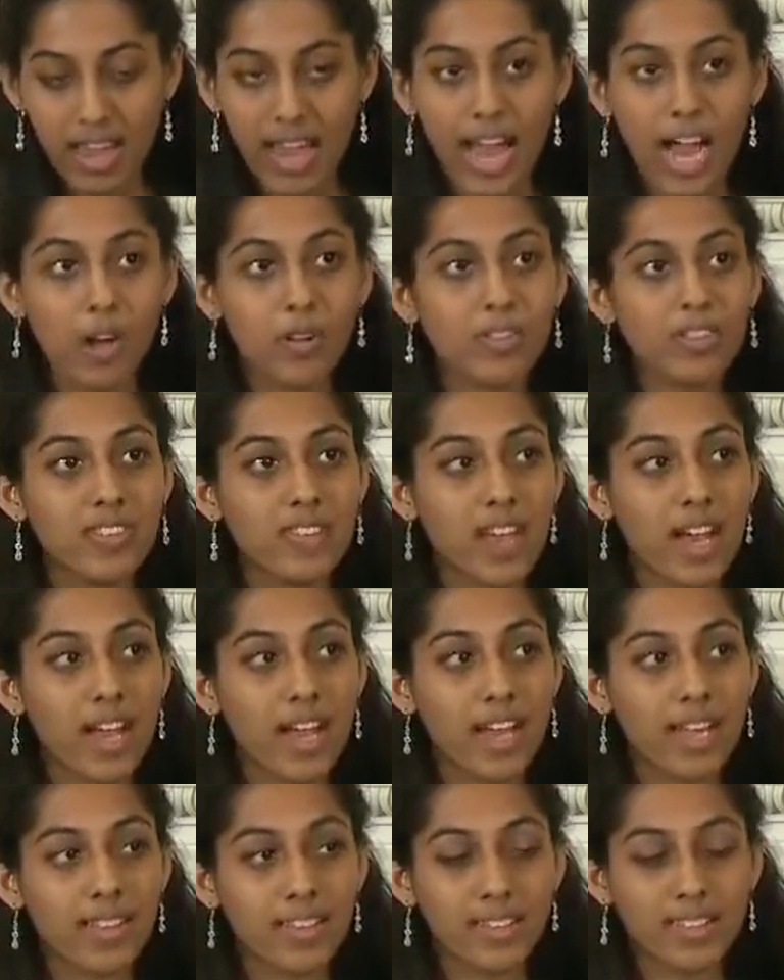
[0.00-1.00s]

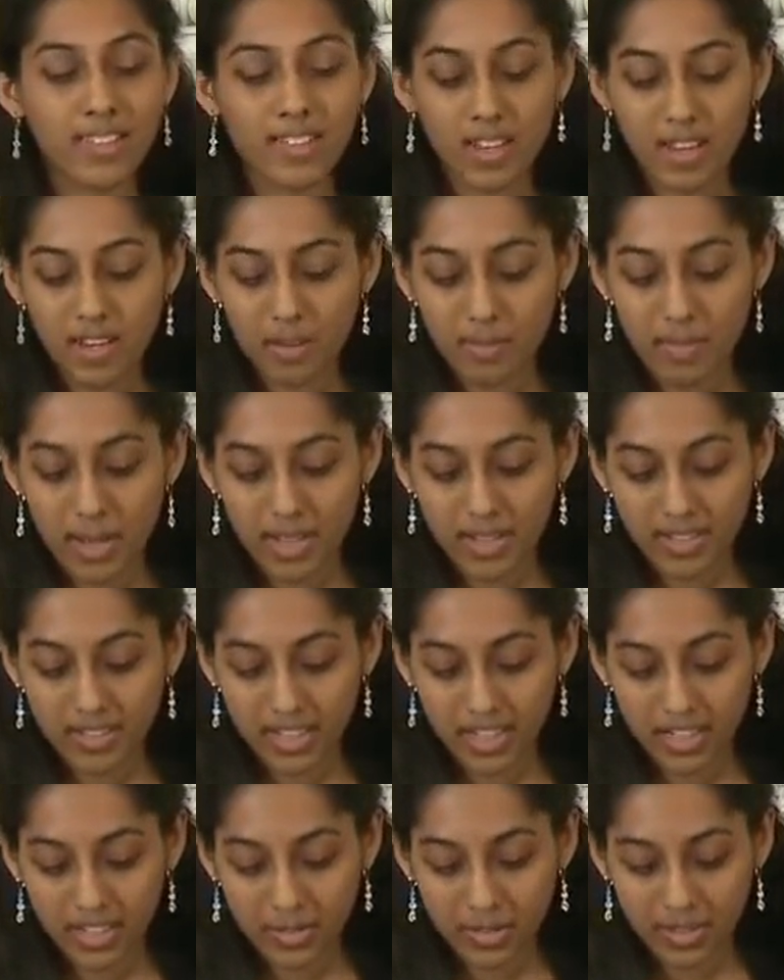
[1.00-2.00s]
Outside, the sun melts
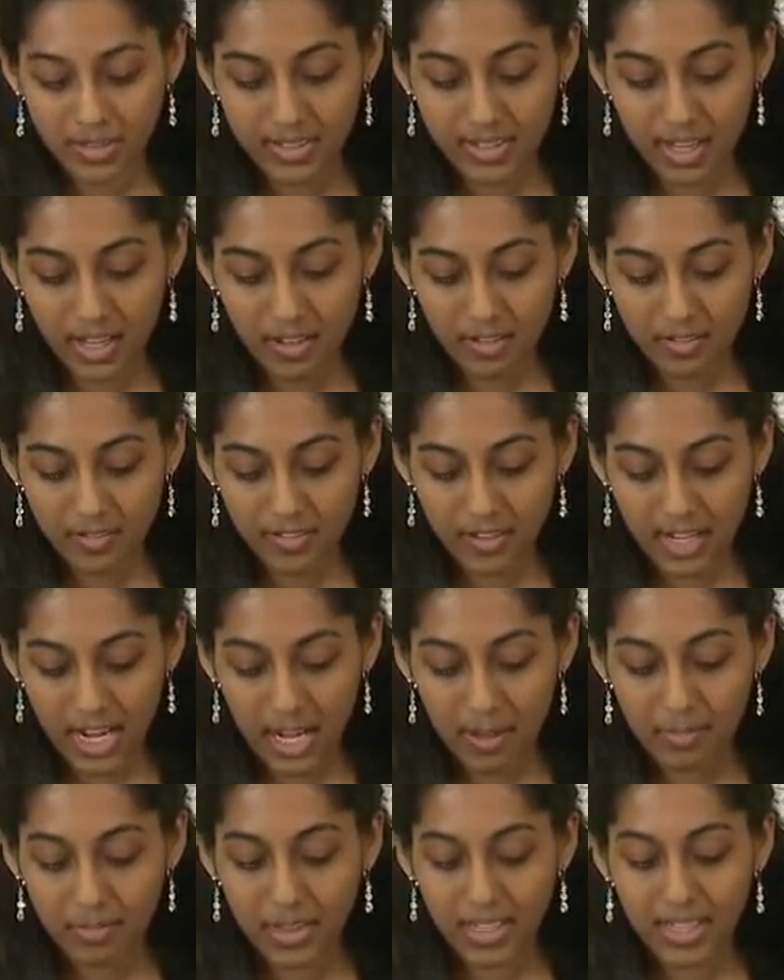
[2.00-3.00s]
into itself, and I
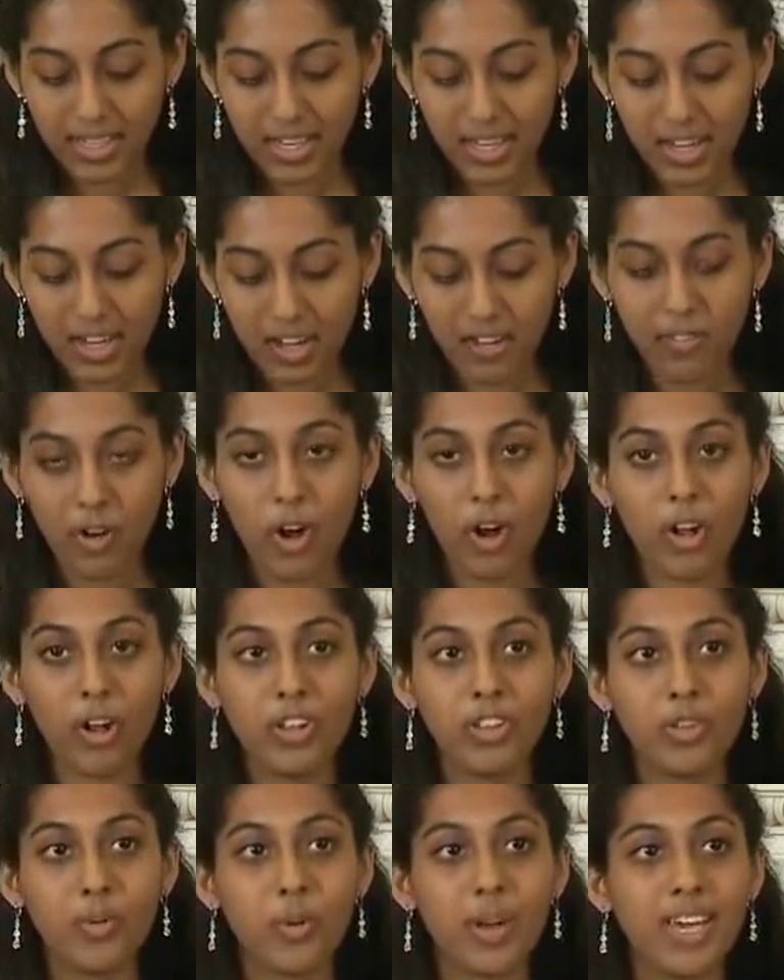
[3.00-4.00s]
am thinking of
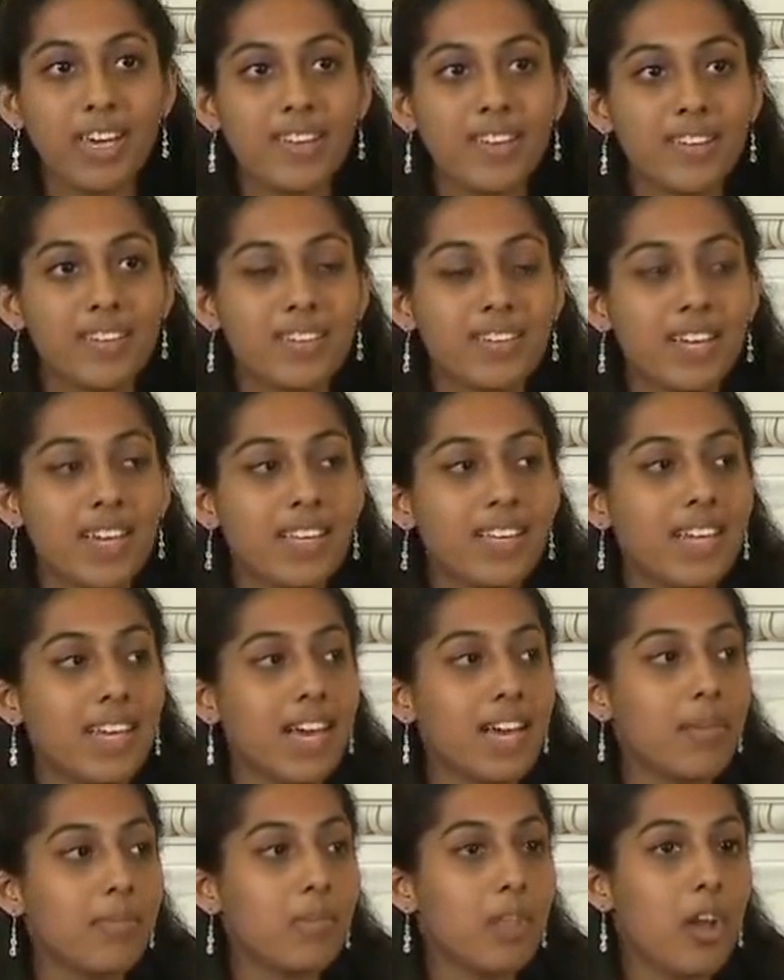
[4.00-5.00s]
all the ways to say that
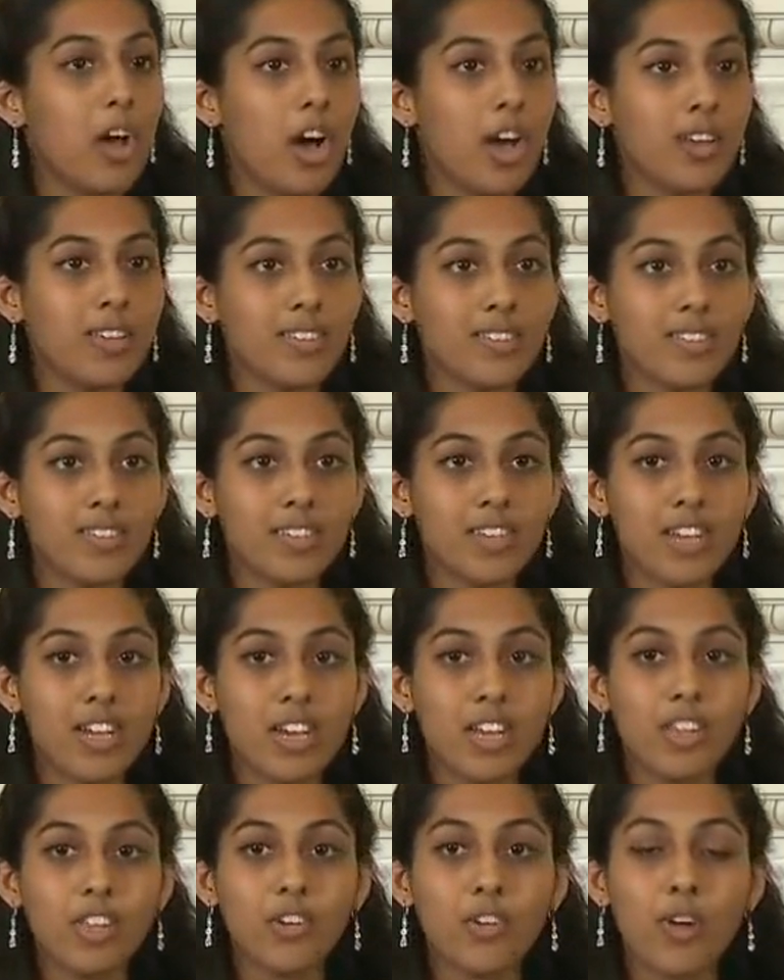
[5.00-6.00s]
I am lost.
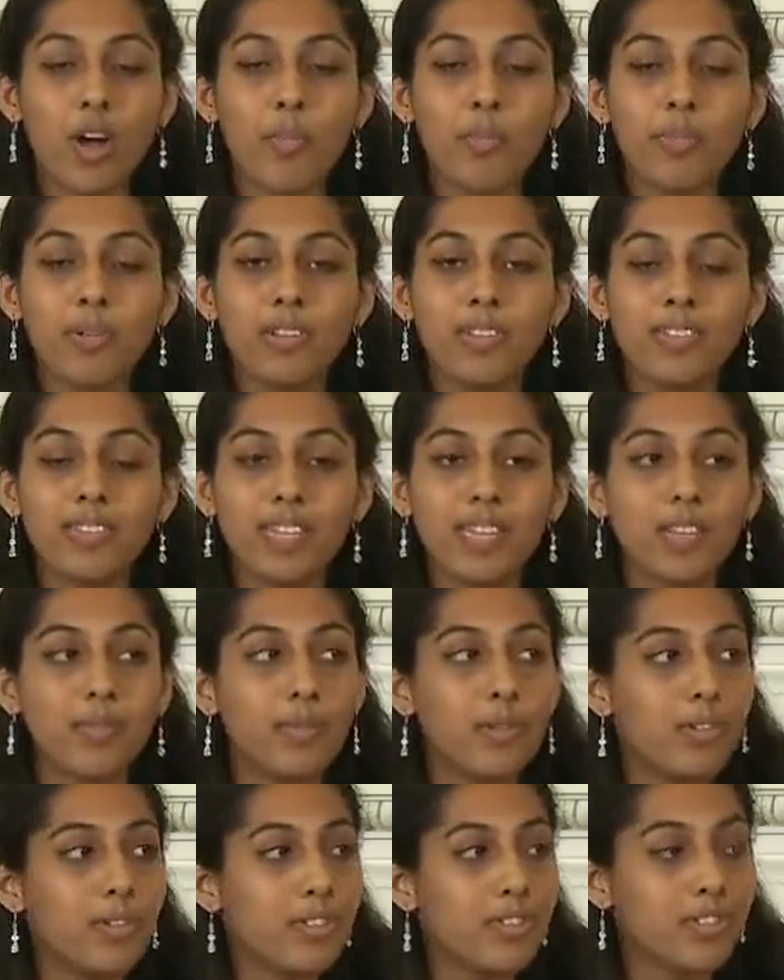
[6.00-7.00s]
The crumpled
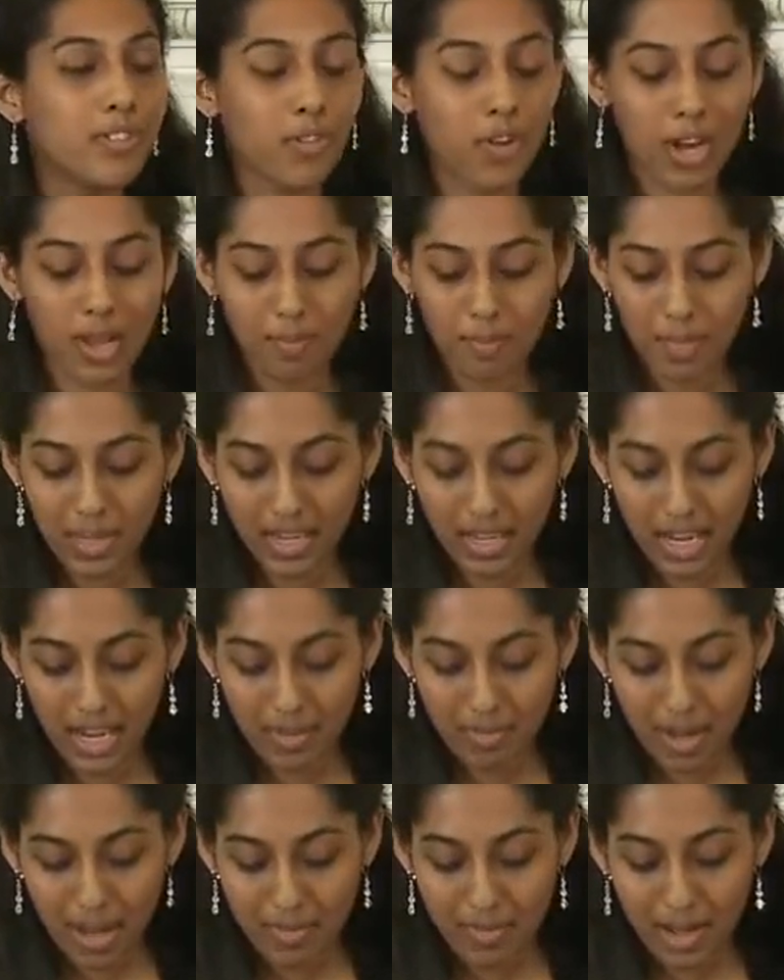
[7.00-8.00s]
syllables cramping
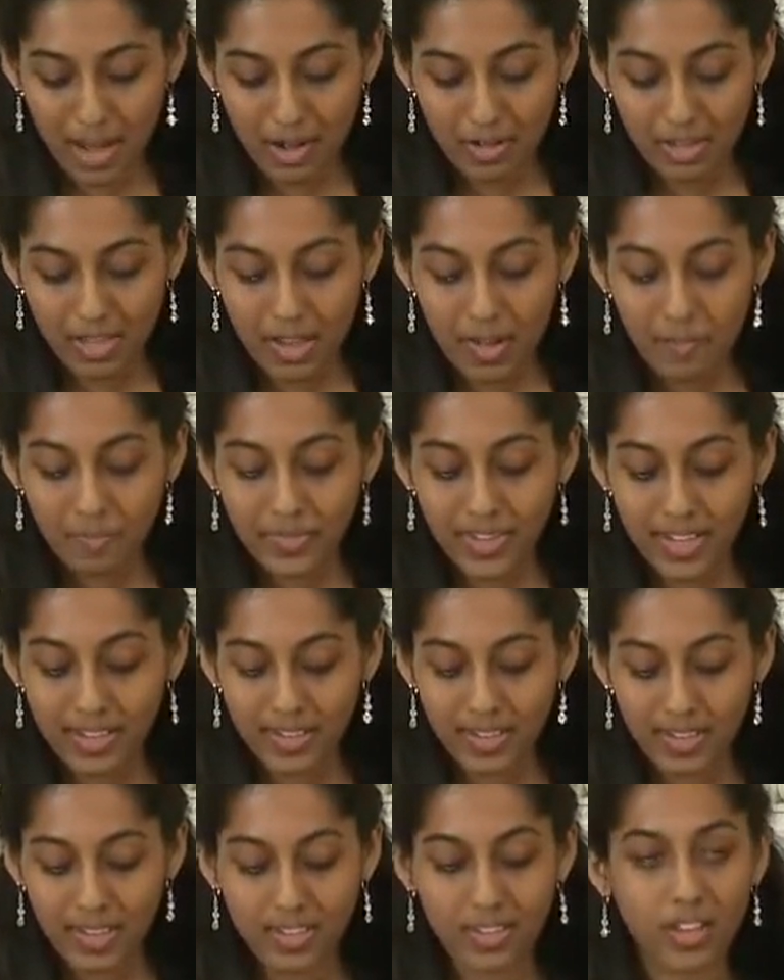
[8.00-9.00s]
in my mouth.
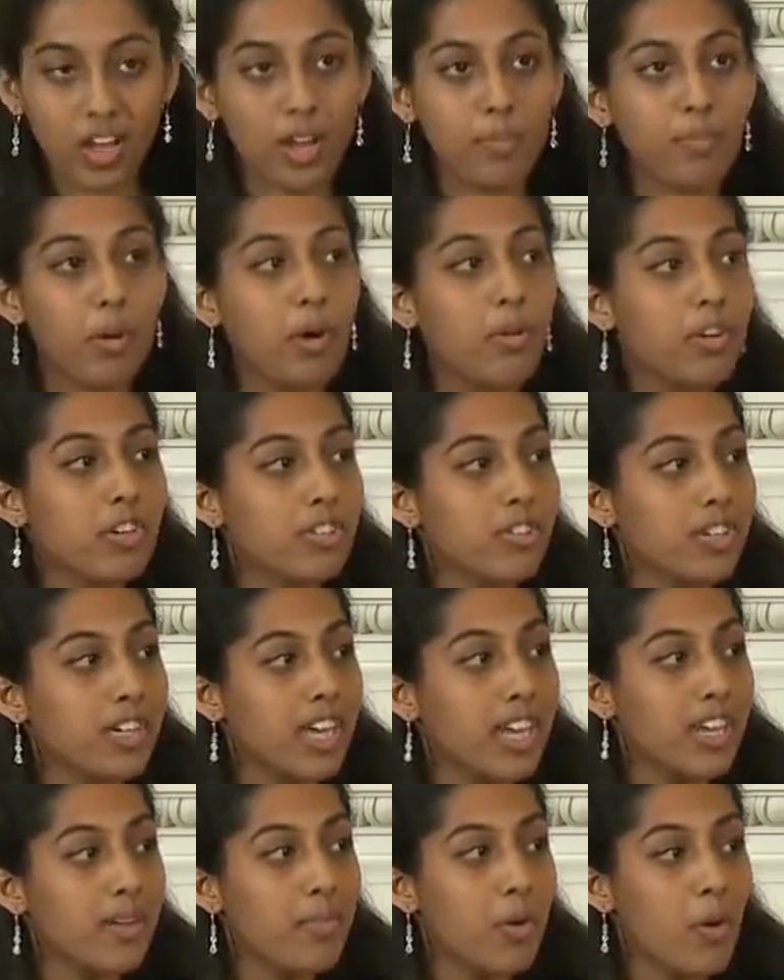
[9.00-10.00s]
This is not poetry
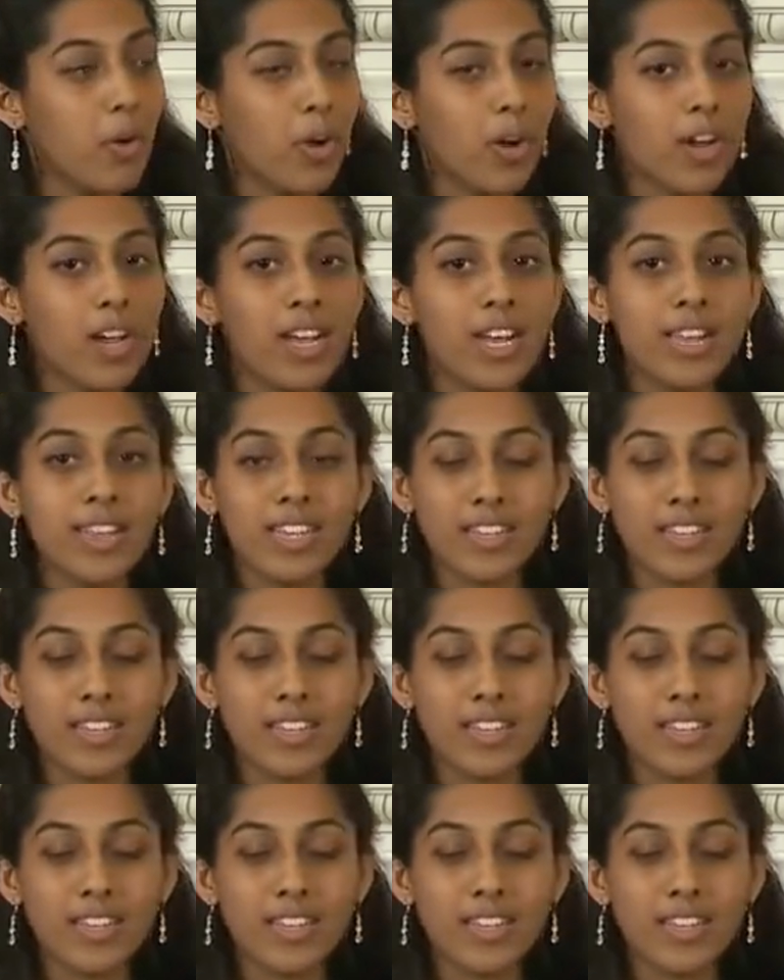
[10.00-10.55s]
anymore.